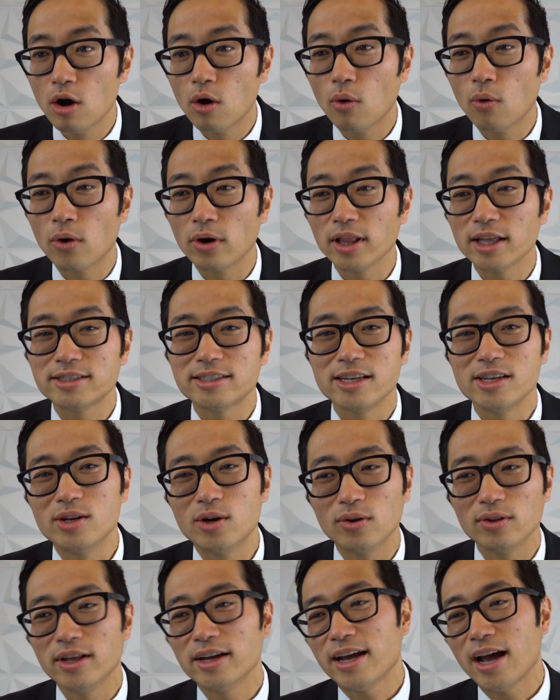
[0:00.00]
Or let's say you
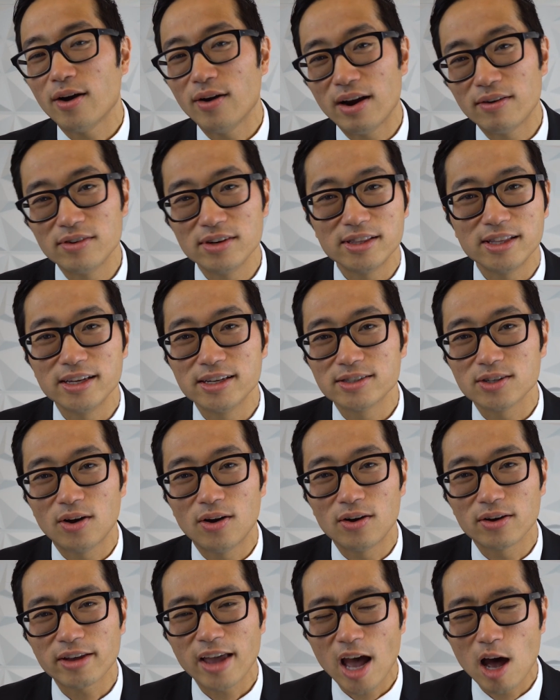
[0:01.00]
don't like how everything's
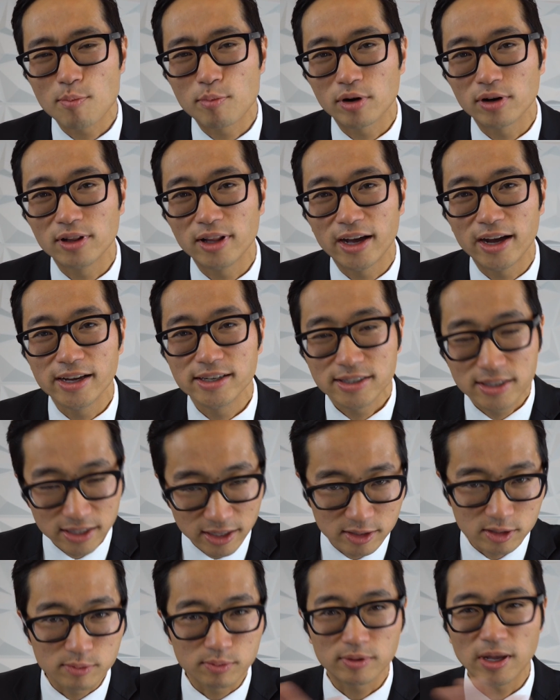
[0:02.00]
all capitalized.
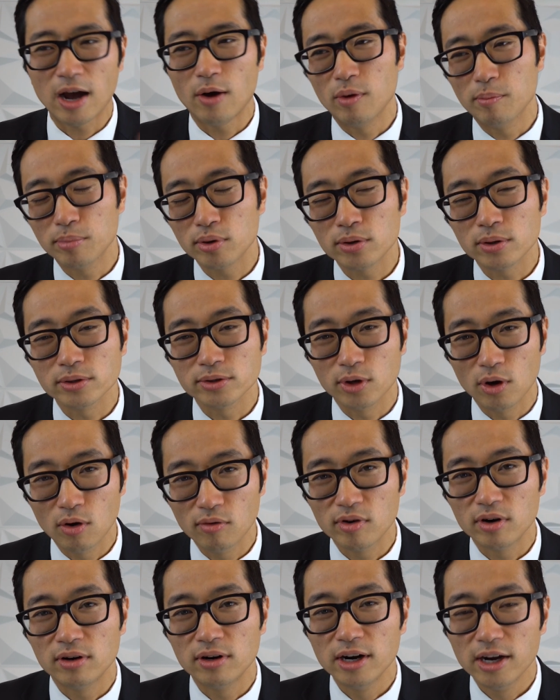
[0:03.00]
It's how it pulled
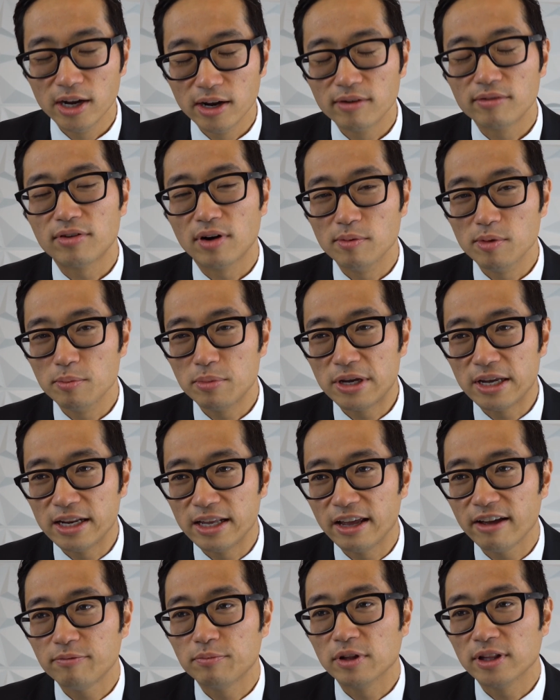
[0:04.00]
over from the
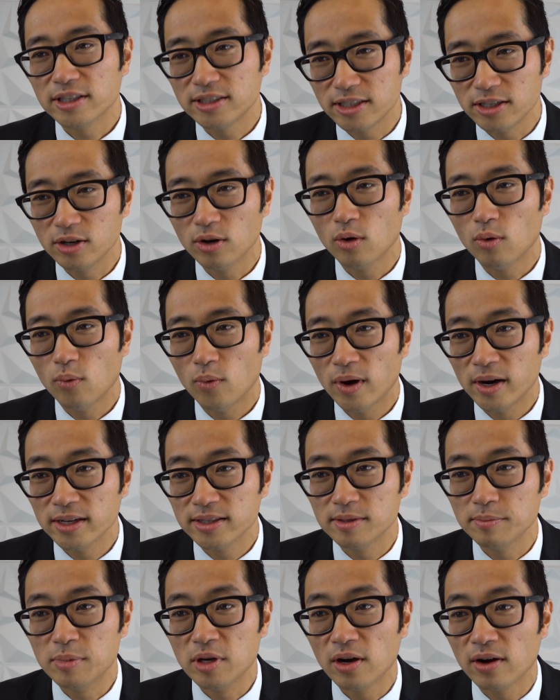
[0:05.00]
PDF, but let's say you don't want
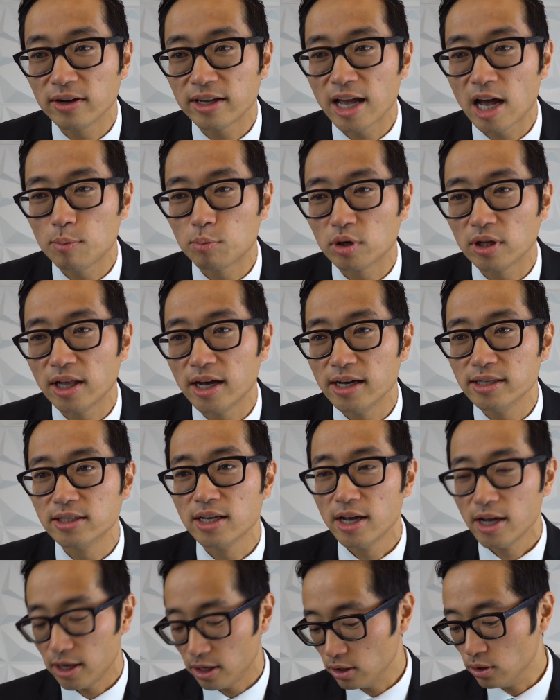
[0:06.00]
it to be all
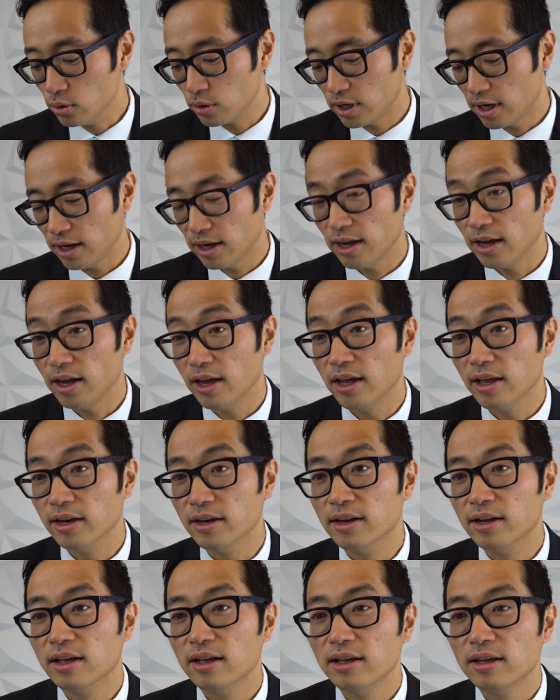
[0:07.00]
capitalized. You
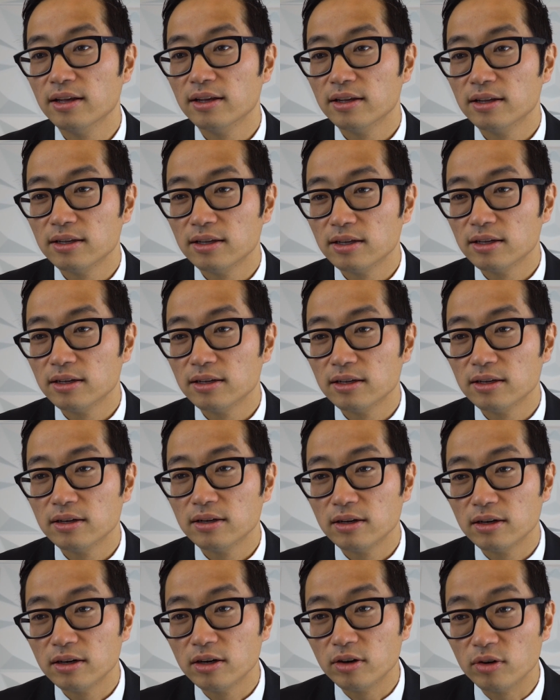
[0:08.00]
can
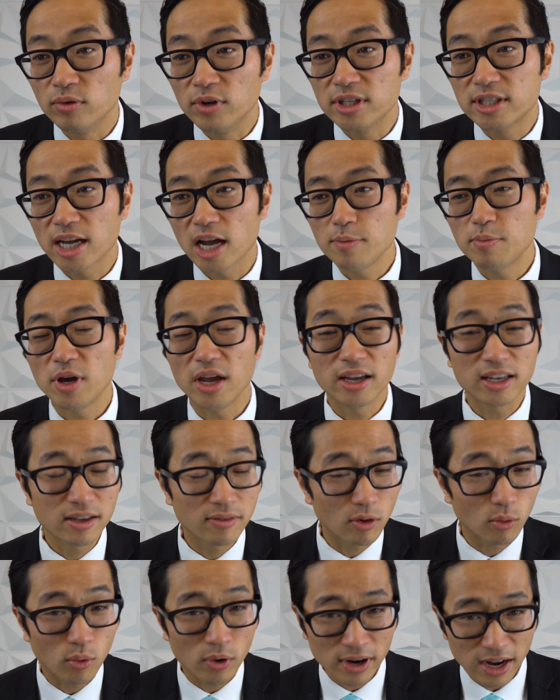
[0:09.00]
retype it and
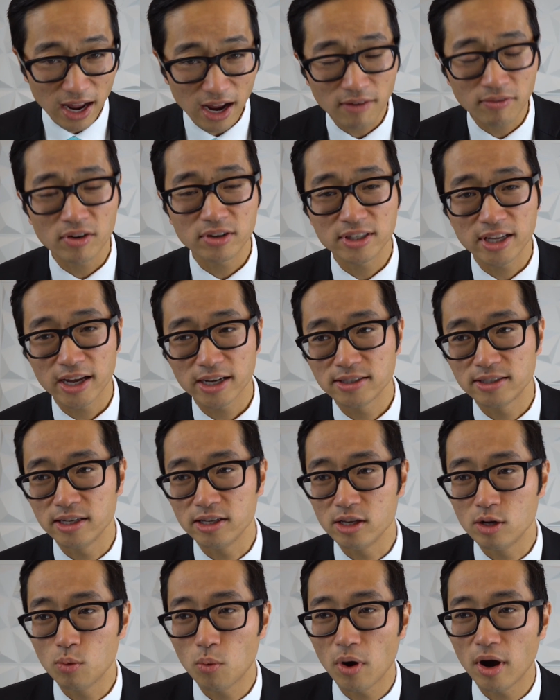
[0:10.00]
give it whatever text
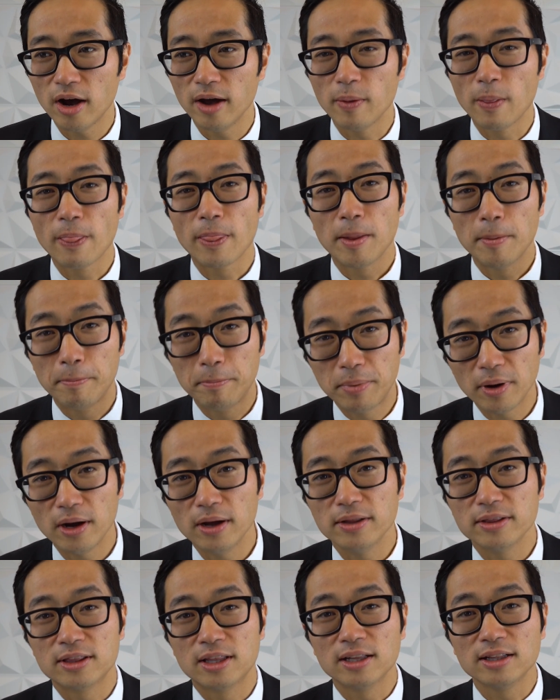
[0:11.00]
that you want
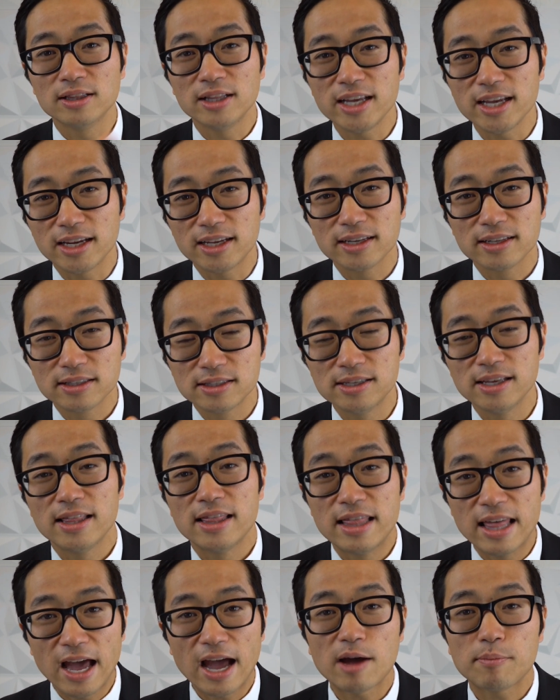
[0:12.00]
but the link to
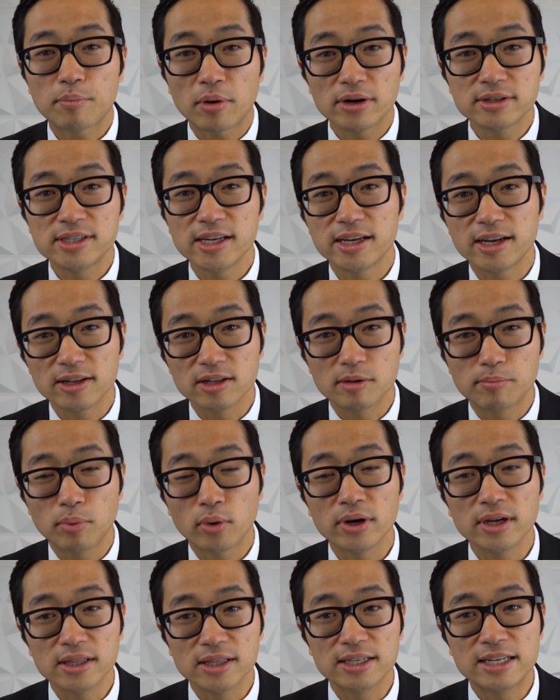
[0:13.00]
that particular
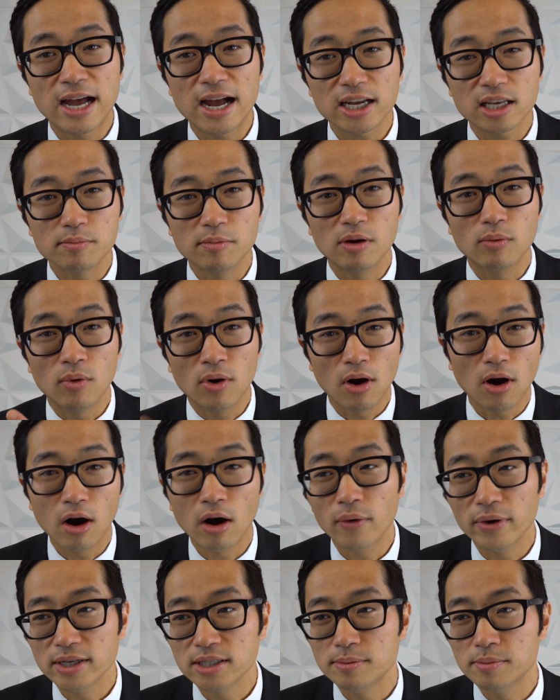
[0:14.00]
point in the document will
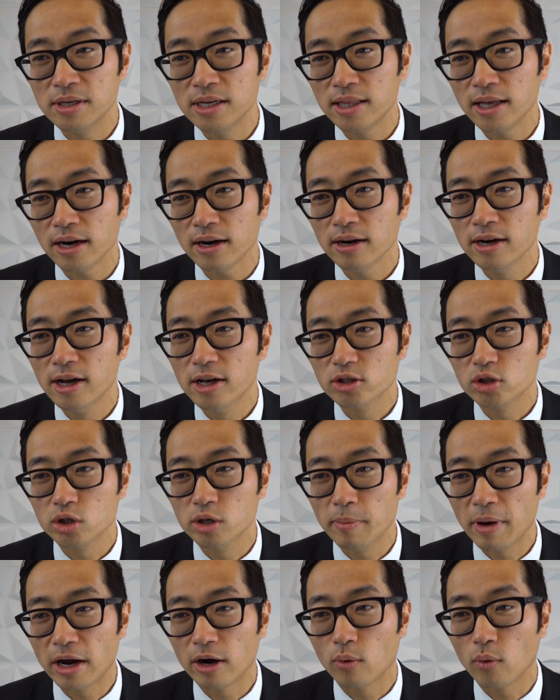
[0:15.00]
always be there. So
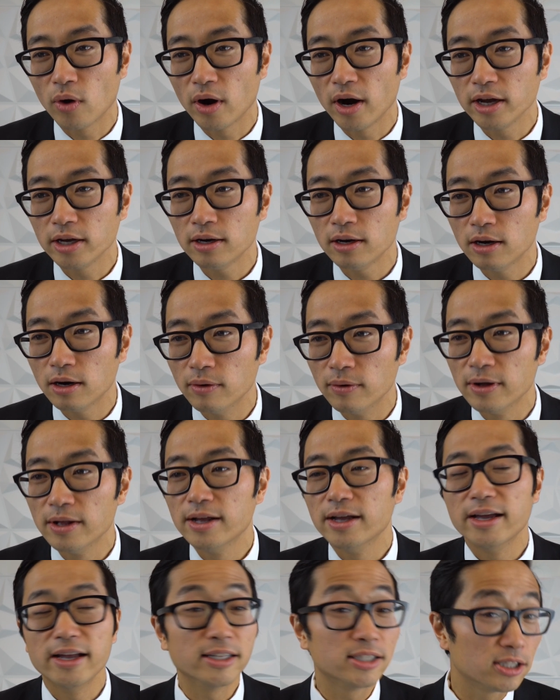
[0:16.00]
no matter where I go,
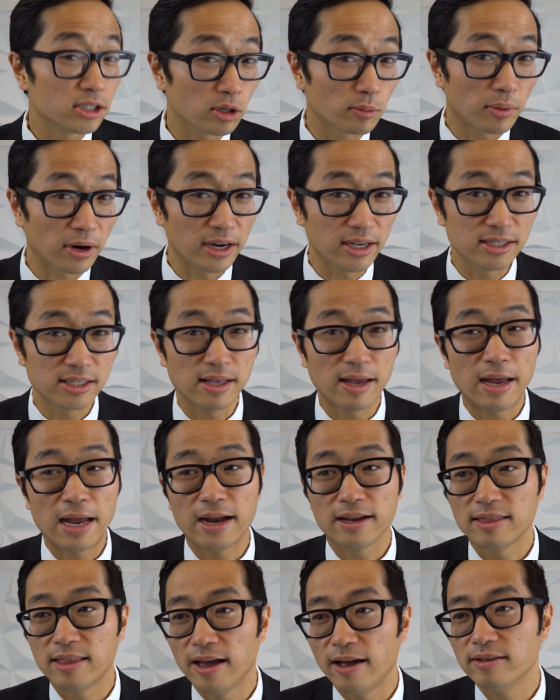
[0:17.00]
it still brings
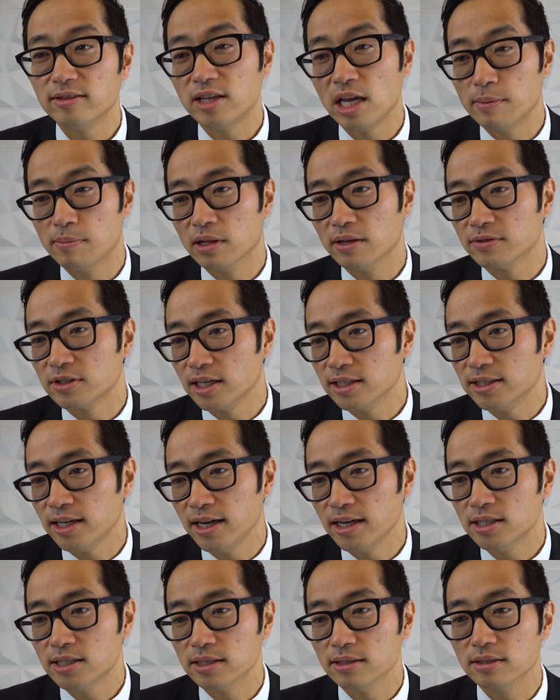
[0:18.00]
back that table of
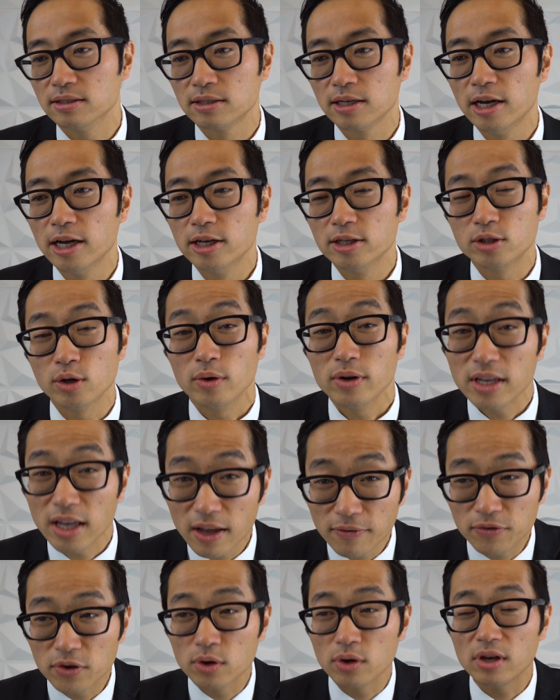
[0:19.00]
citations. So
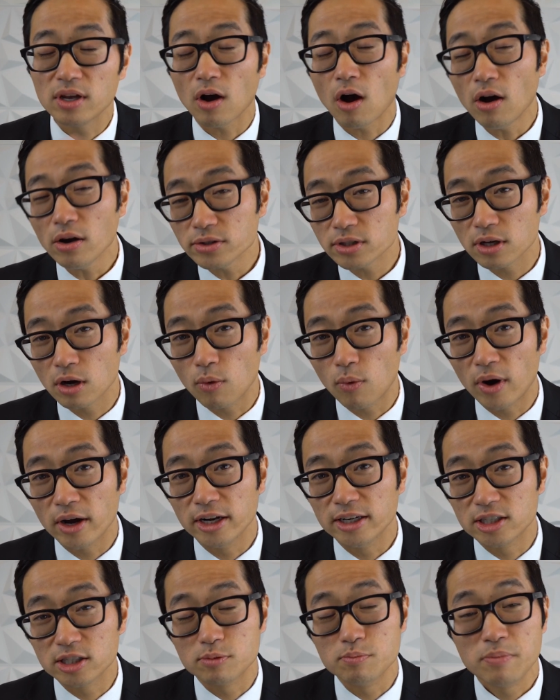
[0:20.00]
if you also
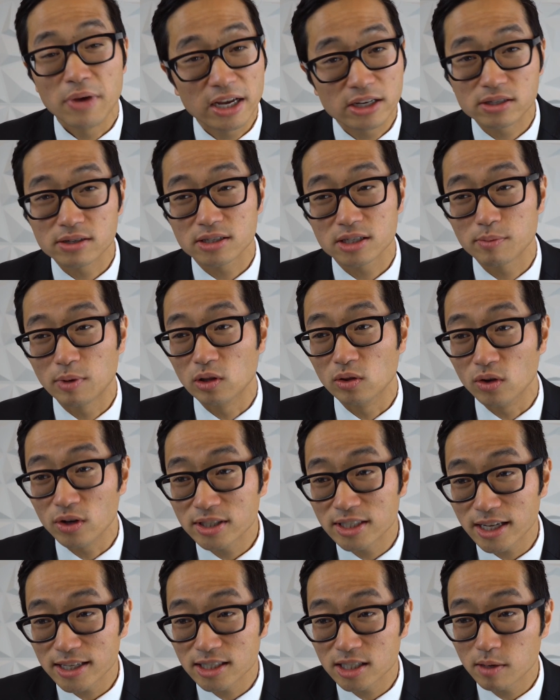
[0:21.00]
want to just make sure someone
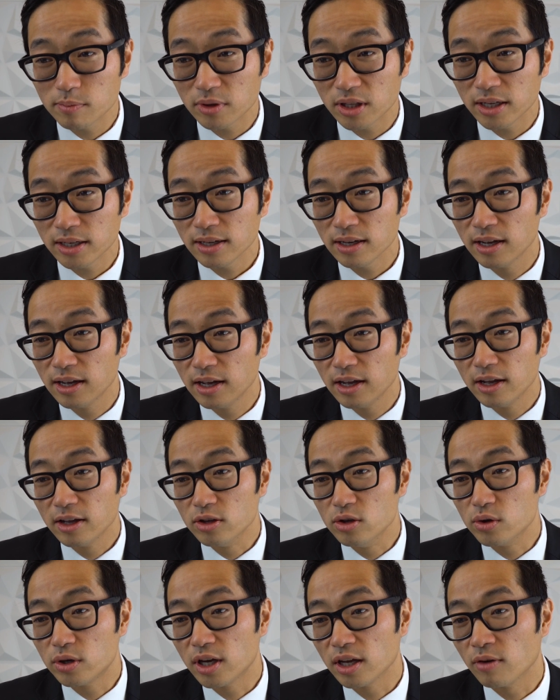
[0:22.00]
looks at something,
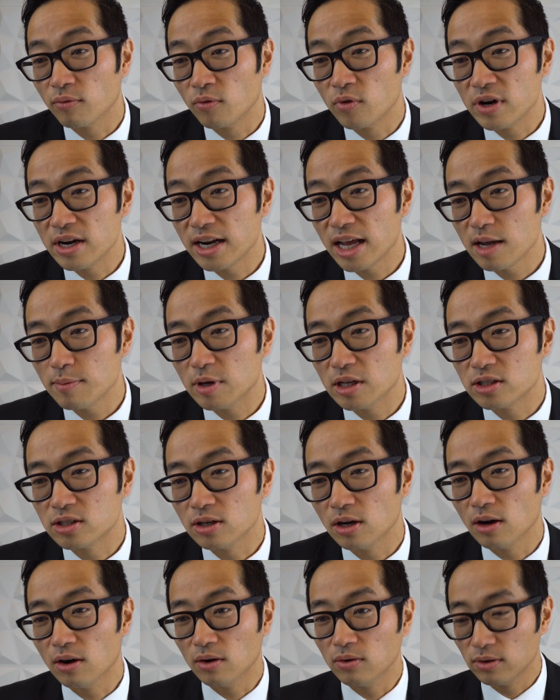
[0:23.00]
you can rename it
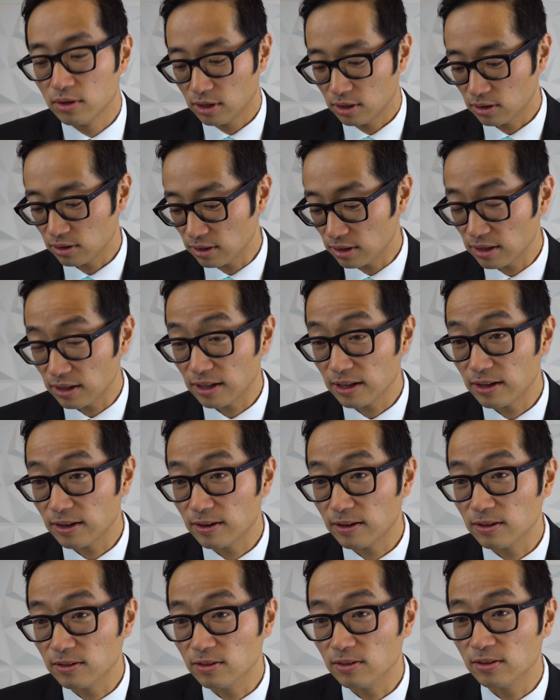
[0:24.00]
so
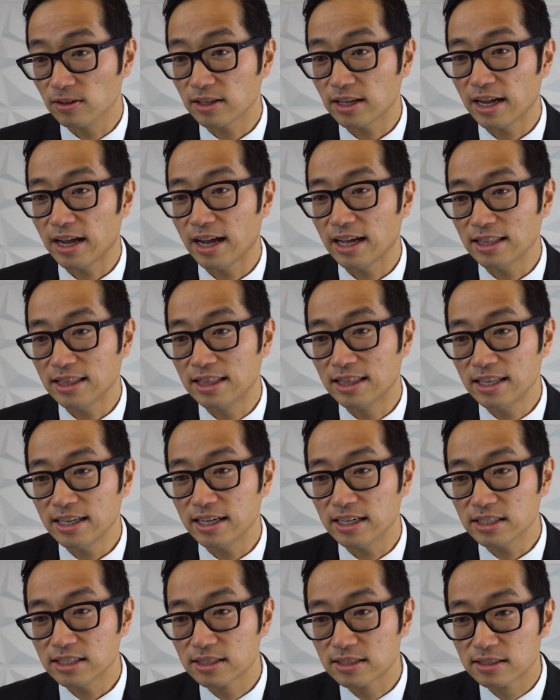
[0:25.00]
look at
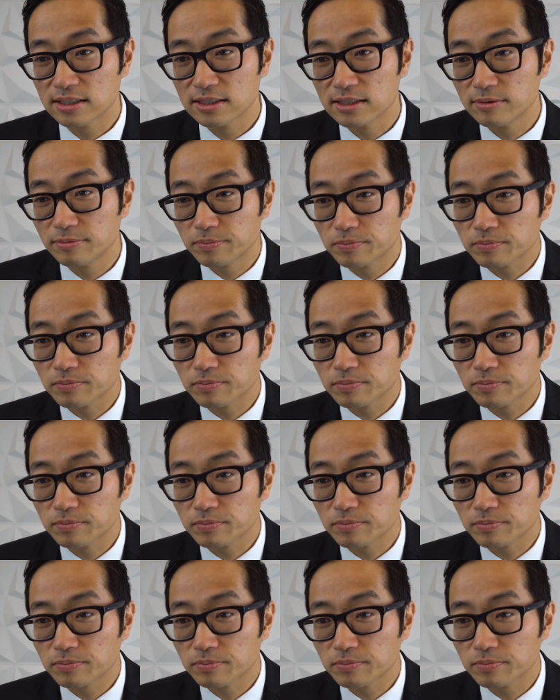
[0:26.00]
this.